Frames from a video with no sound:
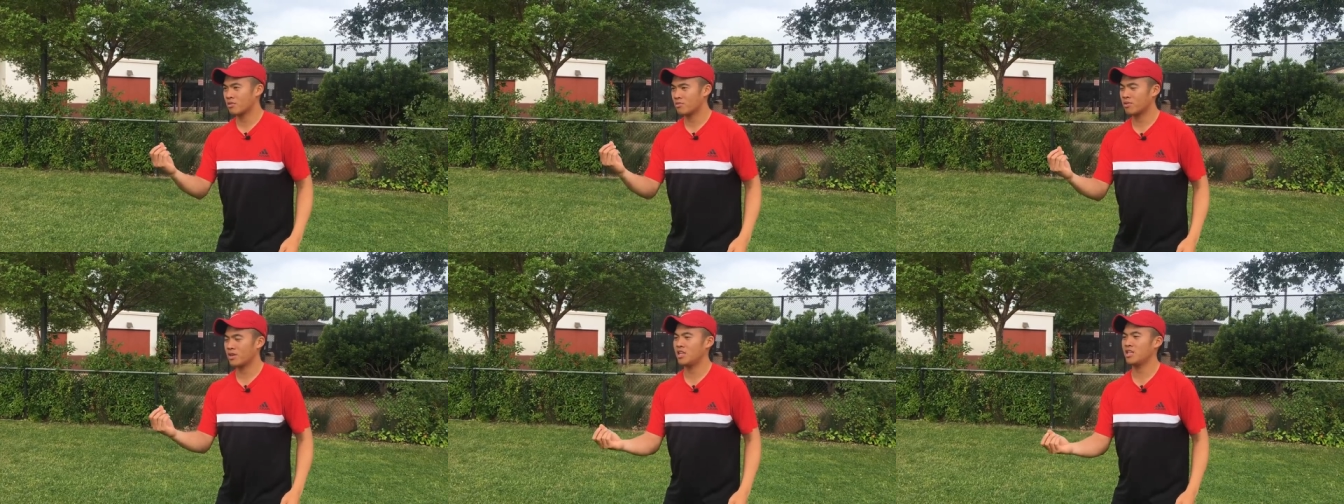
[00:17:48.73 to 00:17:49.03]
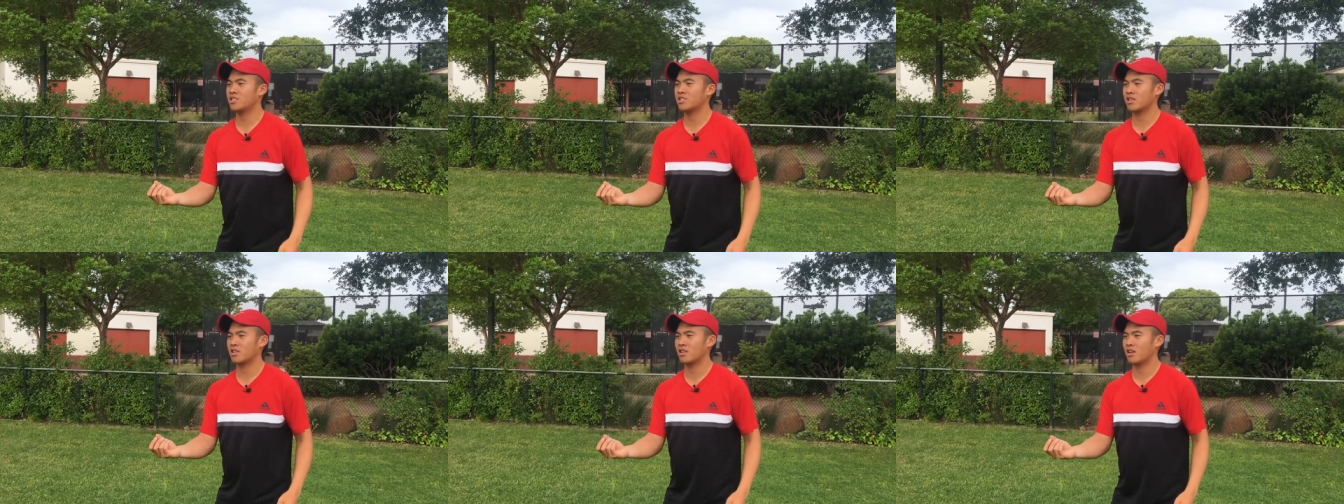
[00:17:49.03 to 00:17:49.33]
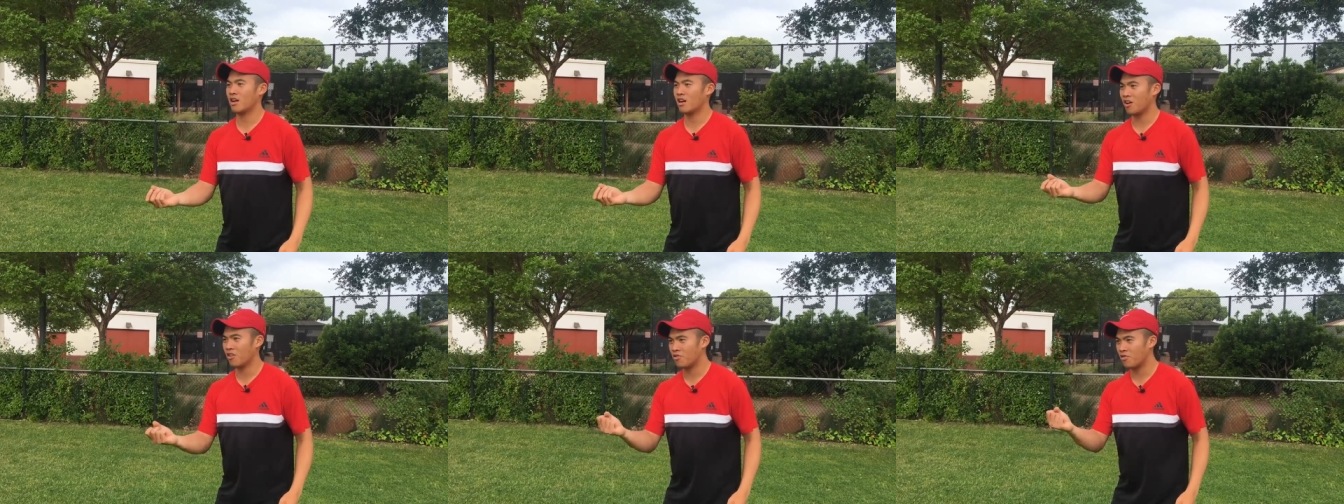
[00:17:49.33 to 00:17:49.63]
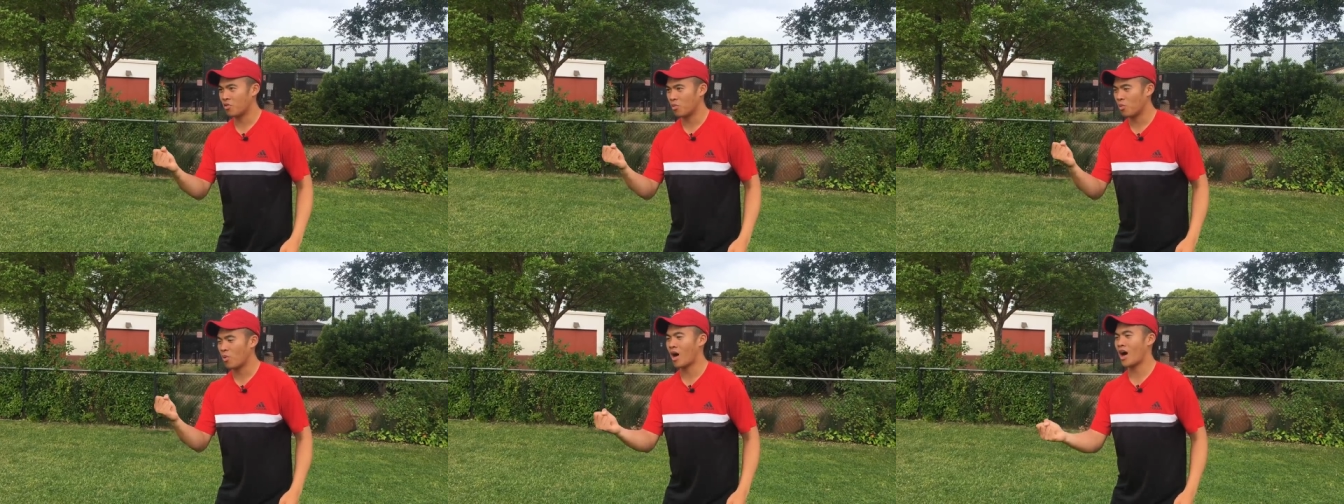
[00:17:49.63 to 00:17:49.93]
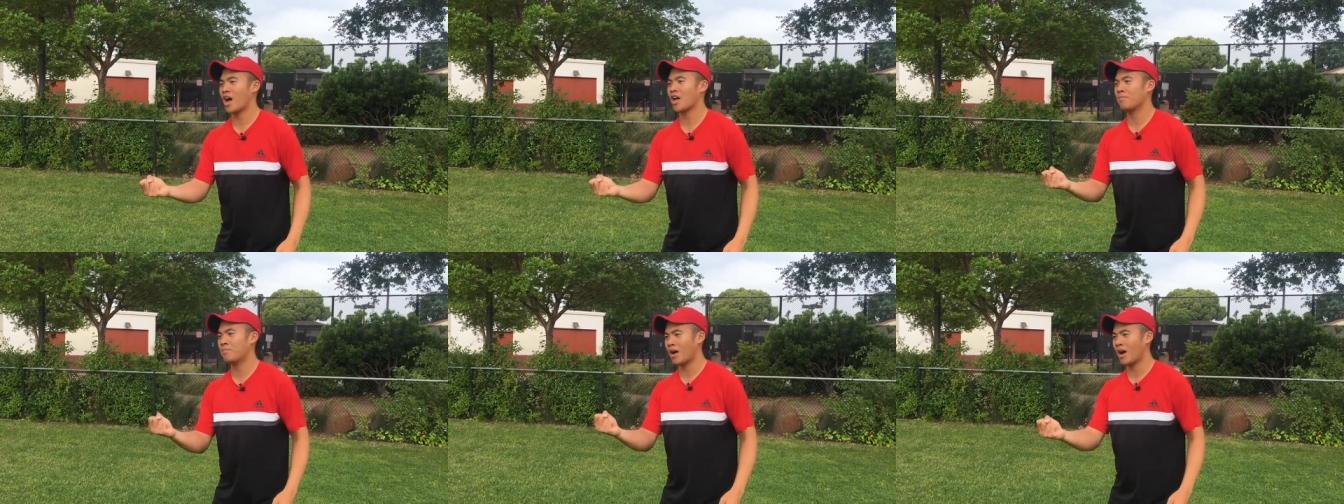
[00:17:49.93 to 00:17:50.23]
reason of
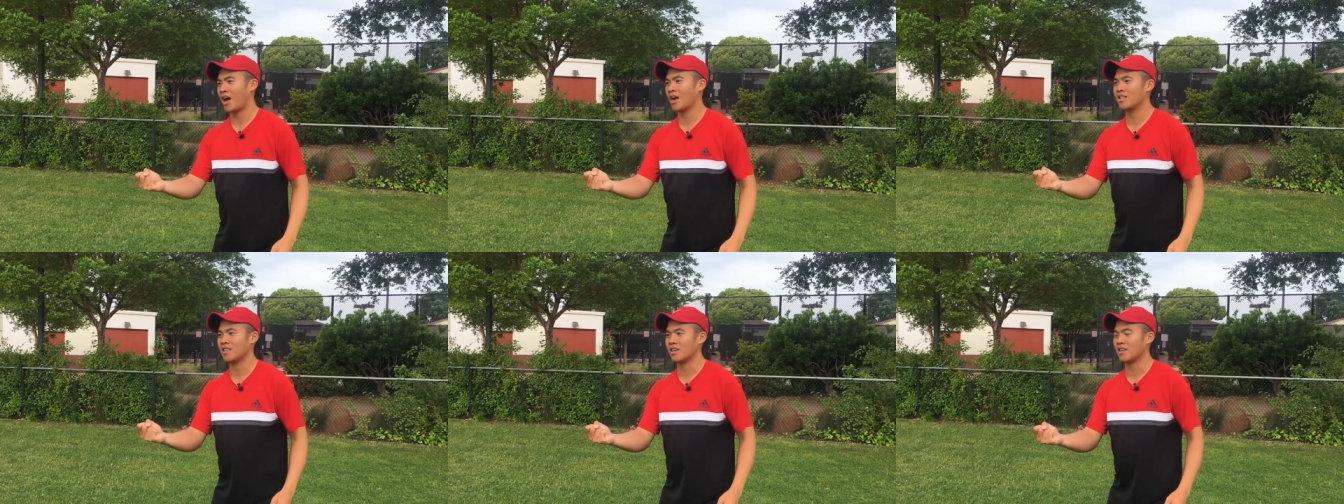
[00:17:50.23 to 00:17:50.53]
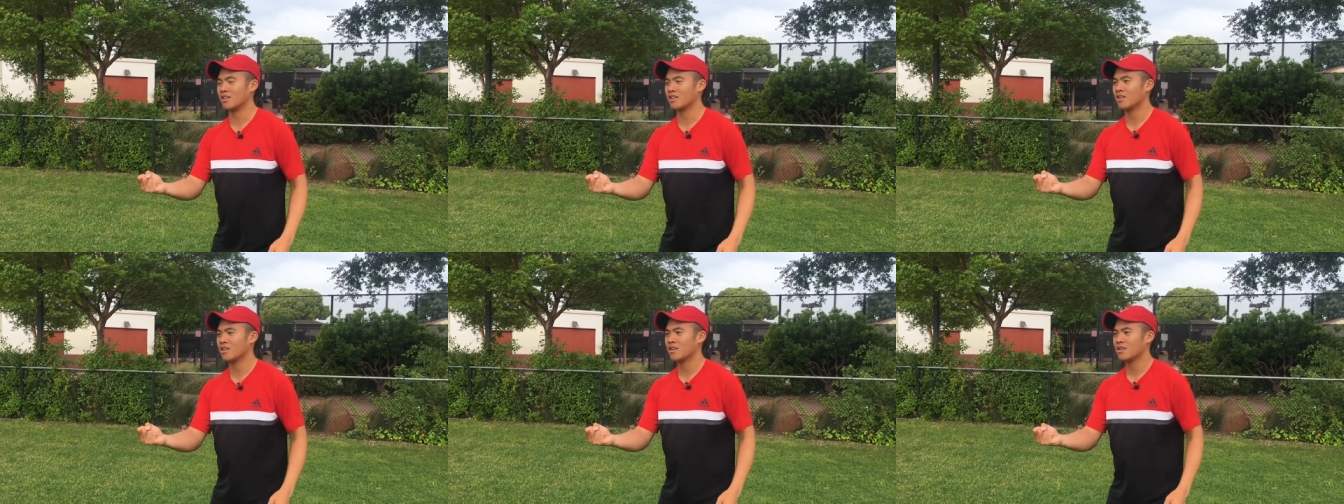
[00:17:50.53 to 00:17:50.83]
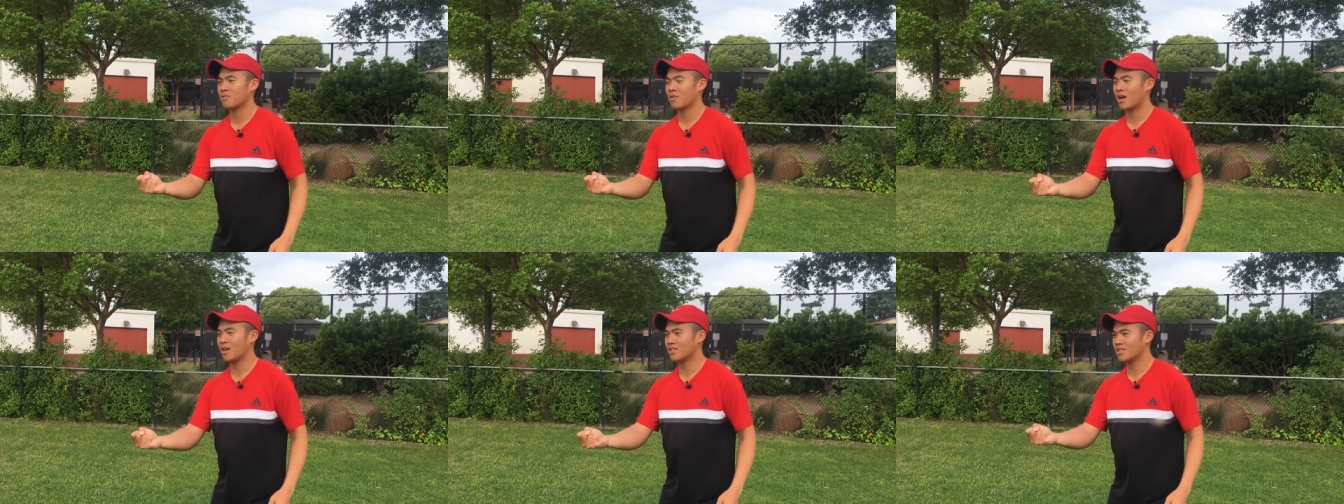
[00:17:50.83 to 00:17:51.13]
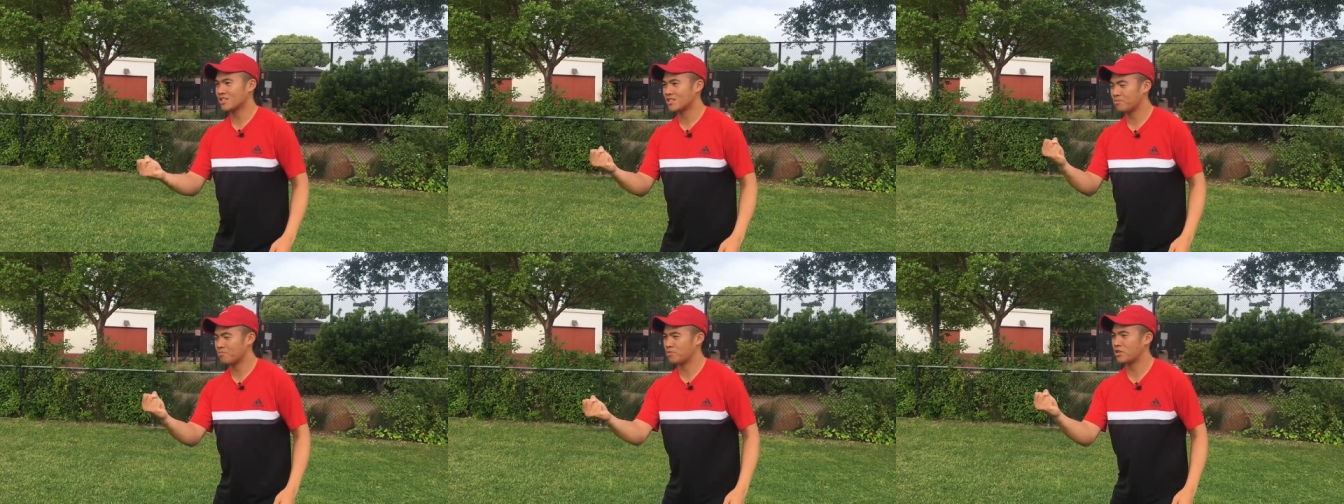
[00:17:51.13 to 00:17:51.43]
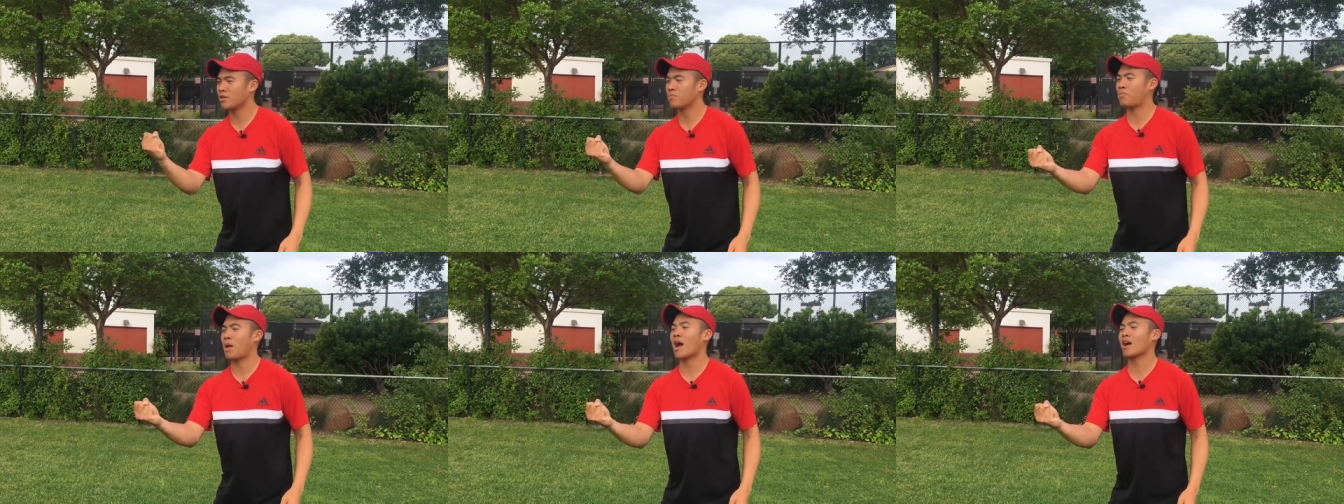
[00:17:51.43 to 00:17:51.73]
why behind it, right?
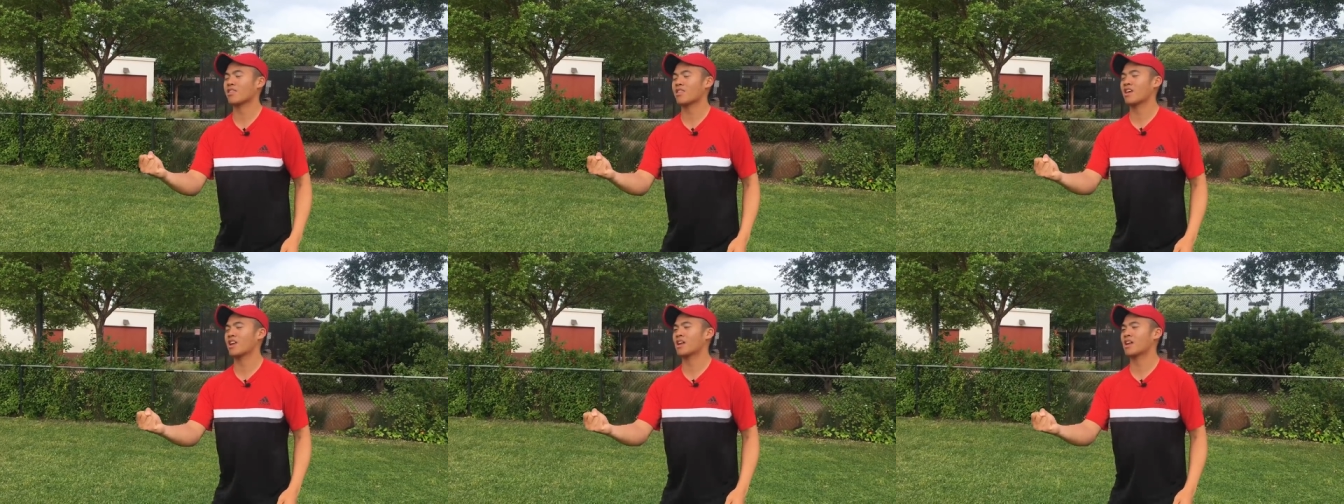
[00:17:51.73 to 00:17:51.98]
To back